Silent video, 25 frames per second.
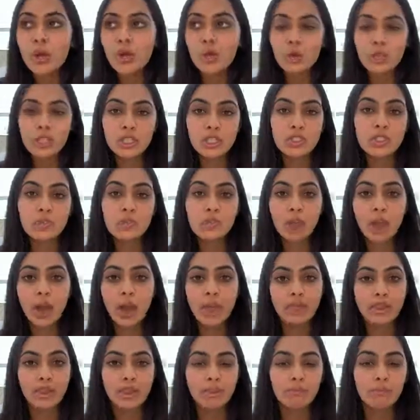which is
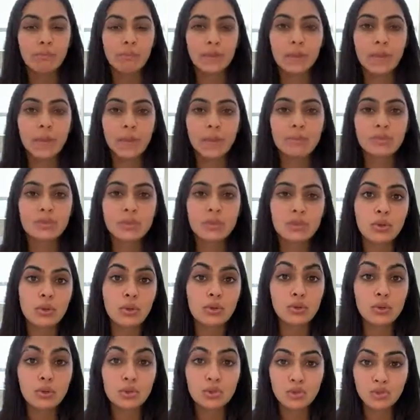why they've become so
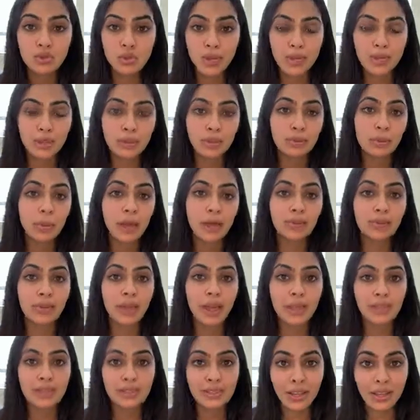strict about
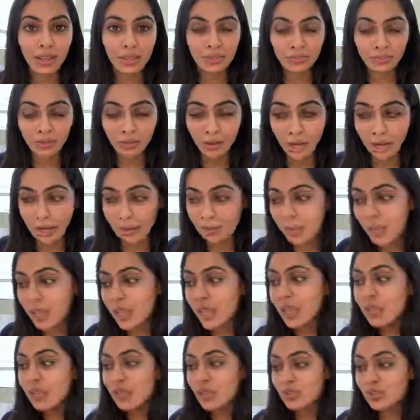that time frame.
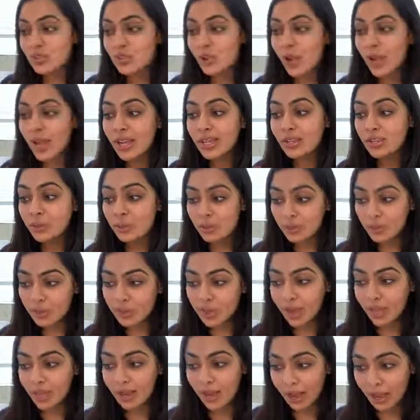So I threw
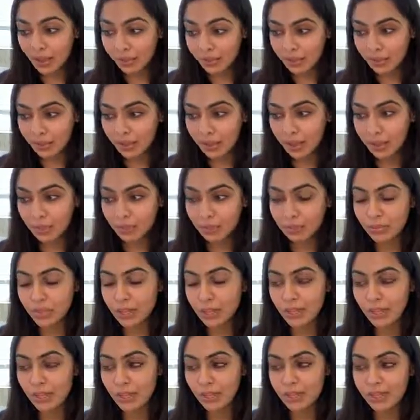that out there
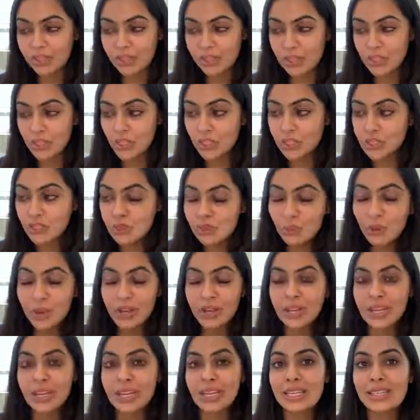because I just
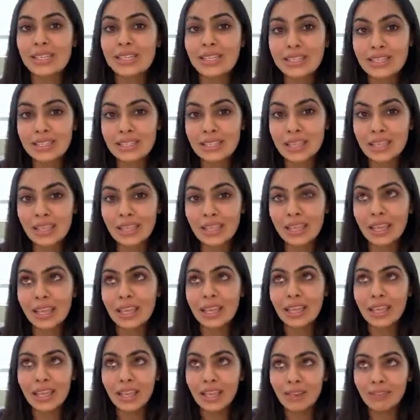wanted to
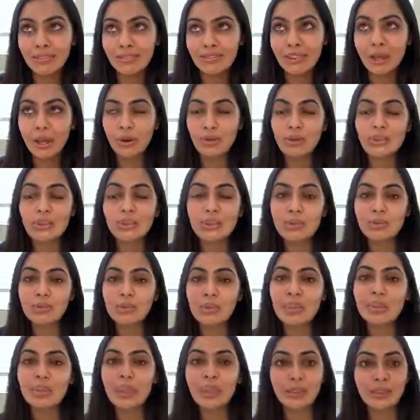see if that was
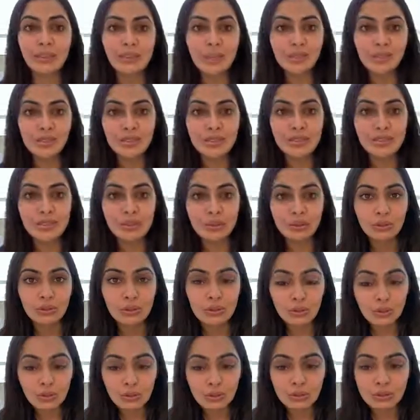something that they could still
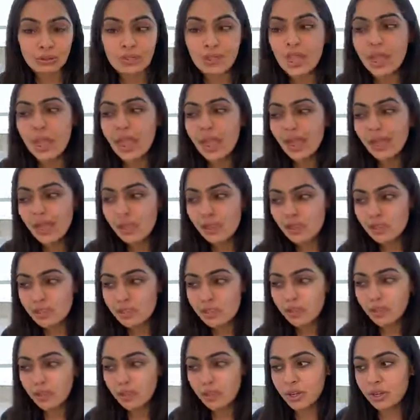use. And I
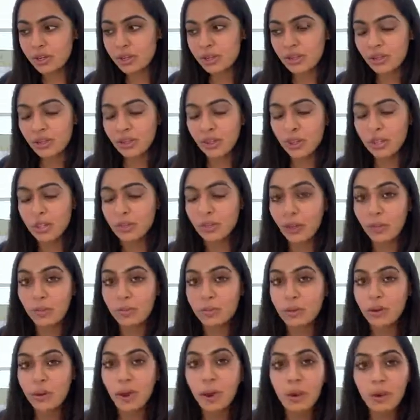also wanted to show that, you know, I've
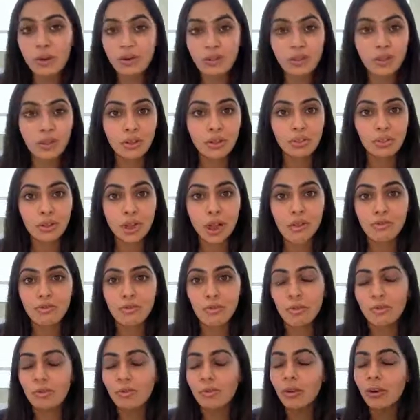been a host on the
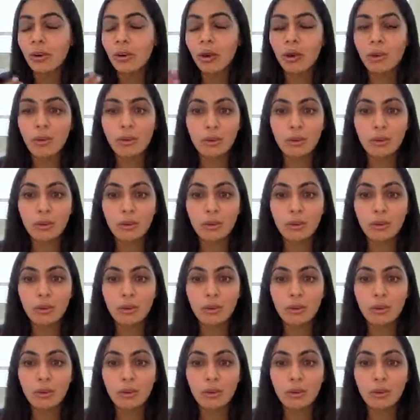platform for a